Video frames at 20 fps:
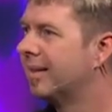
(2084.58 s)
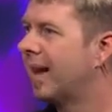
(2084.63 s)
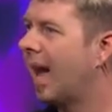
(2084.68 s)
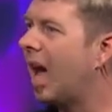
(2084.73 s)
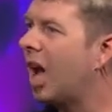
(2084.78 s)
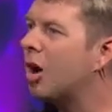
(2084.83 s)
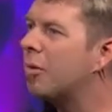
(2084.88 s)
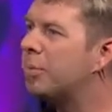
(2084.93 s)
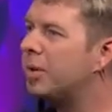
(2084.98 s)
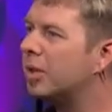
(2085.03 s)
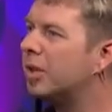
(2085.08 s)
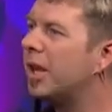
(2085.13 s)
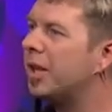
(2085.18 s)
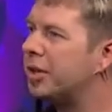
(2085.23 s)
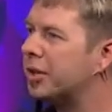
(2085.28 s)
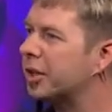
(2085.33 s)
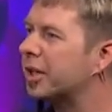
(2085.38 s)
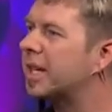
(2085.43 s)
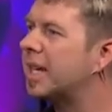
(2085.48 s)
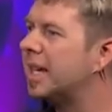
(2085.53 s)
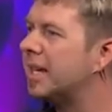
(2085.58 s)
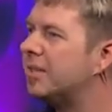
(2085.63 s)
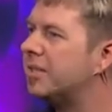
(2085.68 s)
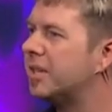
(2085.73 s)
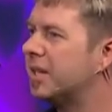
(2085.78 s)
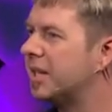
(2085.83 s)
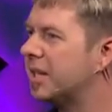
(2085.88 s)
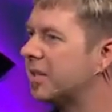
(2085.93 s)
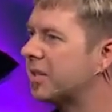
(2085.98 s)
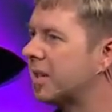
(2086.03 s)
I hope you let your kids
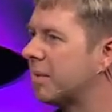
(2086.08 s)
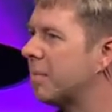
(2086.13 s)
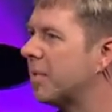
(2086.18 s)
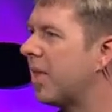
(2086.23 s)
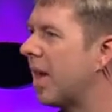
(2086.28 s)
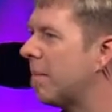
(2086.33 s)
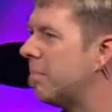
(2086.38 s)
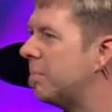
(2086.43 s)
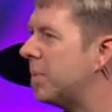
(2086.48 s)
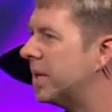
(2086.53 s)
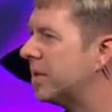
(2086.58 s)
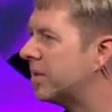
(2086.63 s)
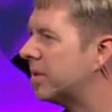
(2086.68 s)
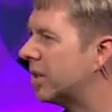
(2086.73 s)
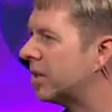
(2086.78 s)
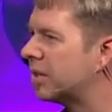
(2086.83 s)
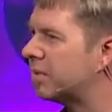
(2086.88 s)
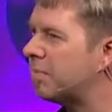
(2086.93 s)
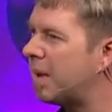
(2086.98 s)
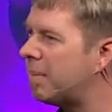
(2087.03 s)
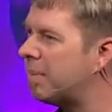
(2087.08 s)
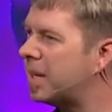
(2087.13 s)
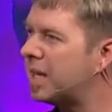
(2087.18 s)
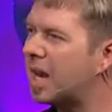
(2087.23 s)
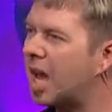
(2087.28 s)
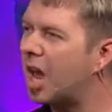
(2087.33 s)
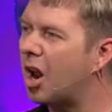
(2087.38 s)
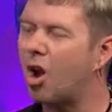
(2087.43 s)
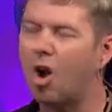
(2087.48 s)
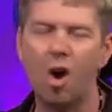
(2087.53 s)
into some of that business. Maybe
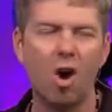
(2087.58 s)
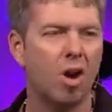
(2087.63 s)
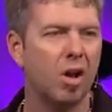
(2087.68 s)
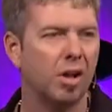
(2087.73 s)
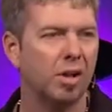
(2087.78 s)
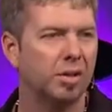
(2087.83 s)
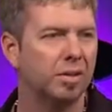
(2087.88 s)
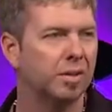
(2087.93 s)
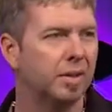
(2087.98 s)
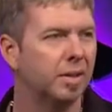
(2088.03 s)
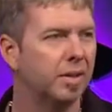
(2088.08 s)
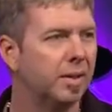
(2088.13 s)
not all.